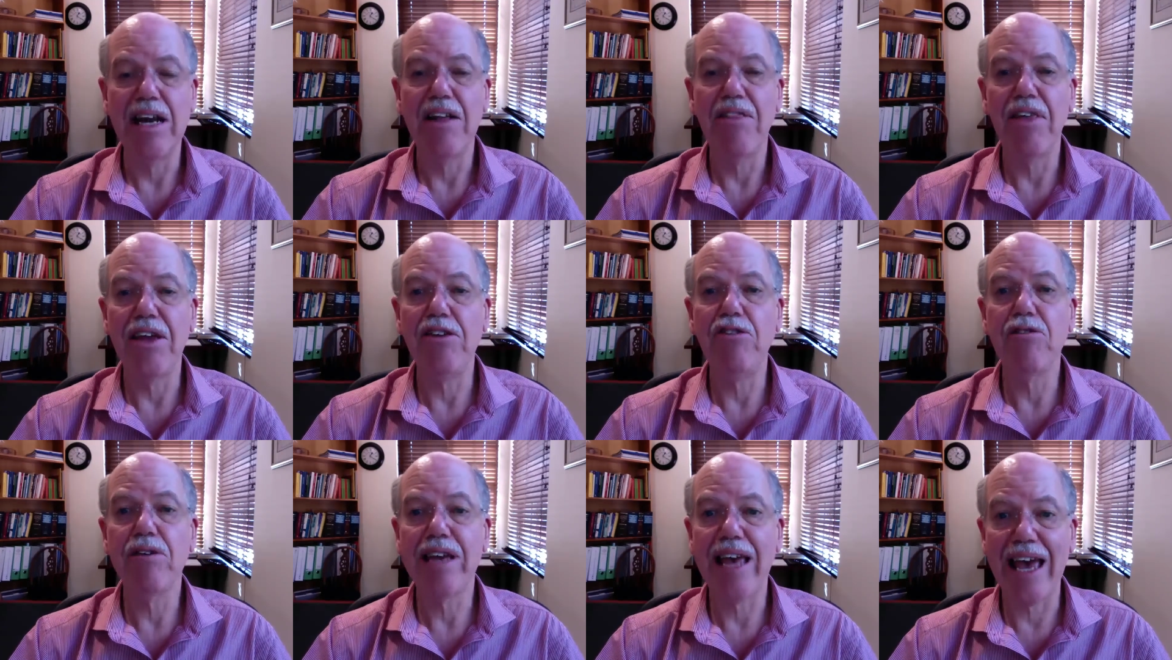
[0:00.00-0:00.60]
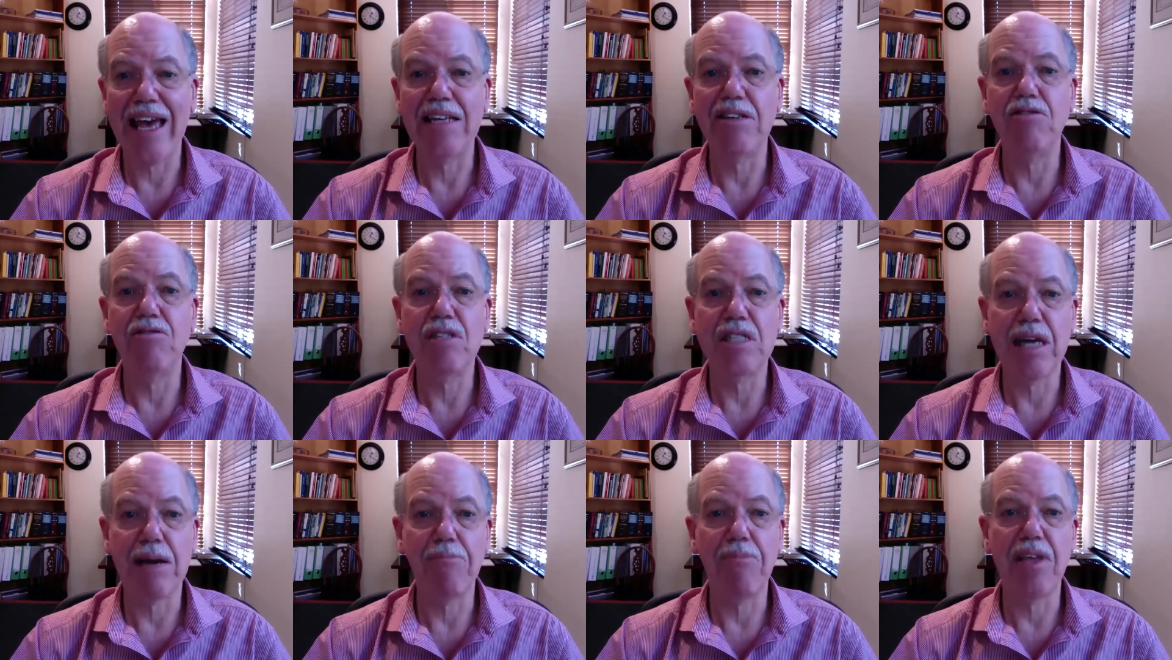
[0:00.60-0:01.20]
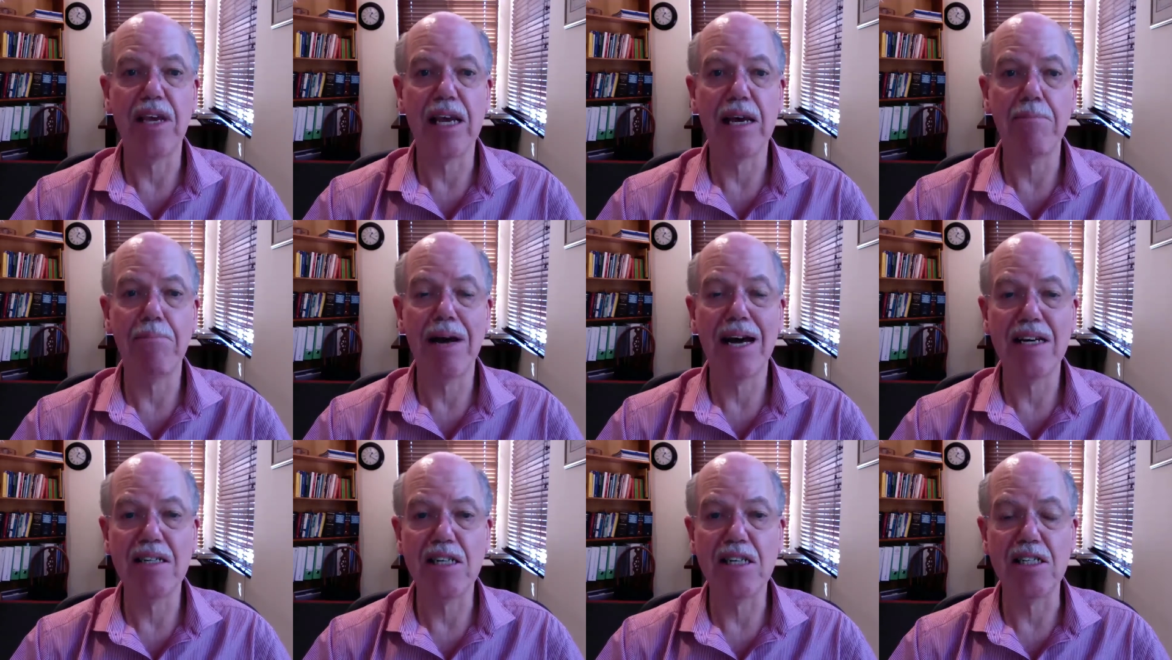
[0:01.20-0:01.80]
then you can do something
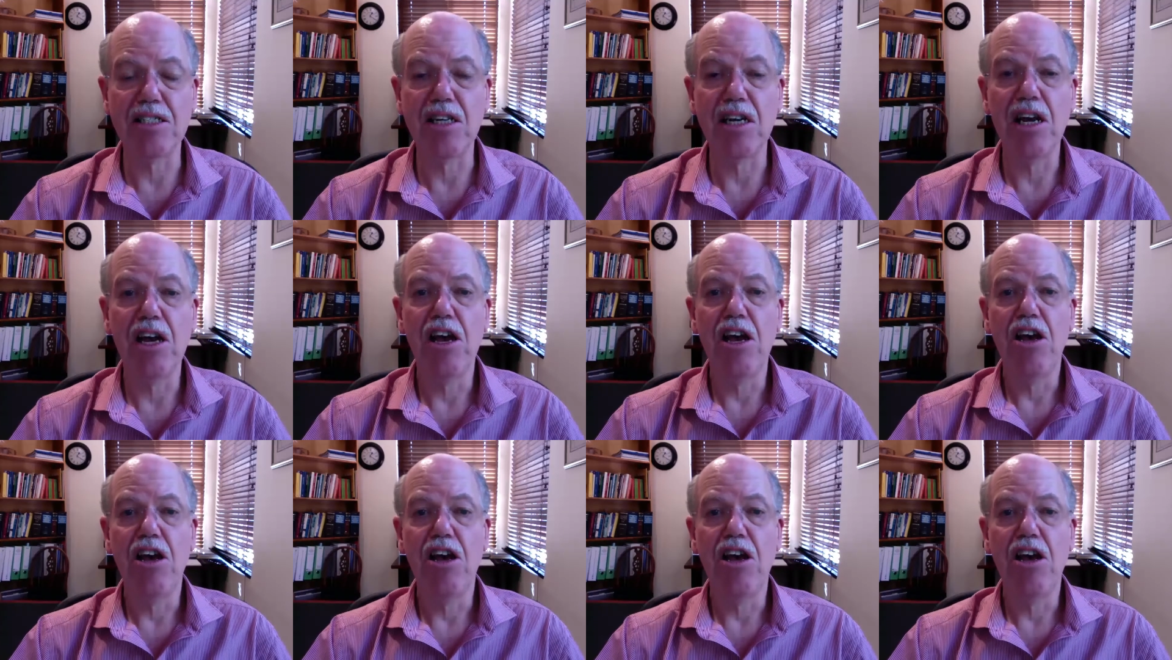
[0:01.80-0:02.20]
about it.